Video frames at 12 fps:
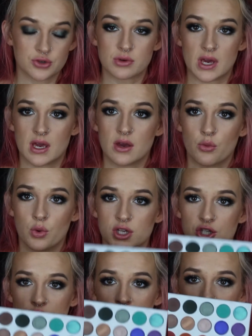do get
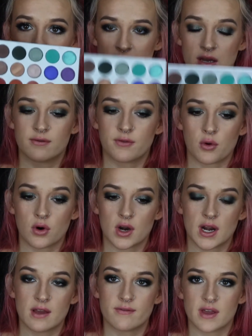what you've paid for.
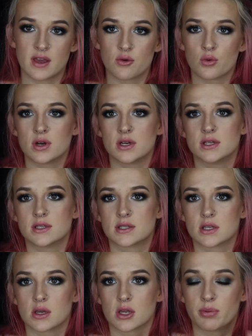If it
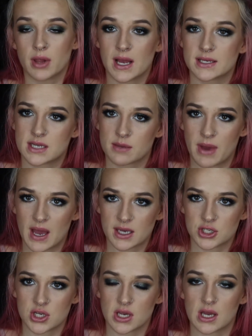was plastic
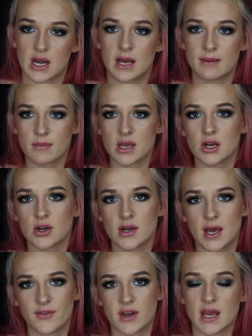packaging and had a mirror
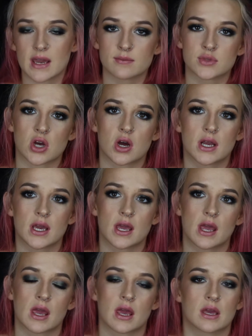and had the names on
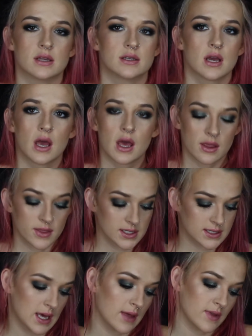it and
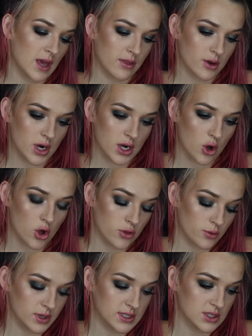this, that, and the other, and all
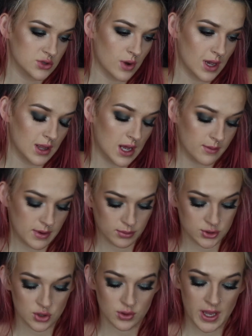the reasons why a lot of
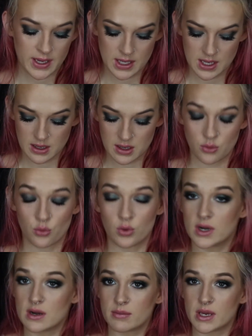people don't like it, it
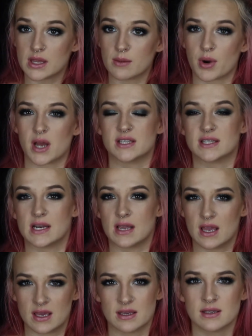wouldn't be the price that
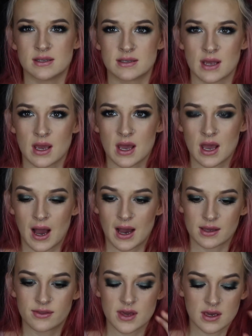it is.
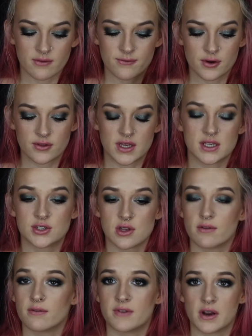I think for these
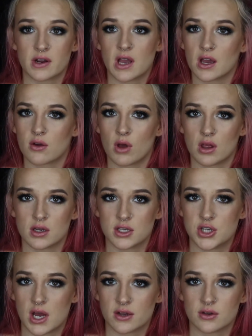very high quality
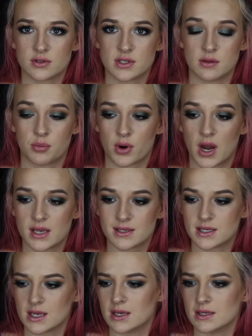shadows, the
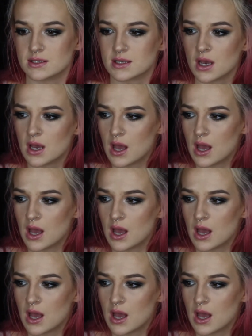price is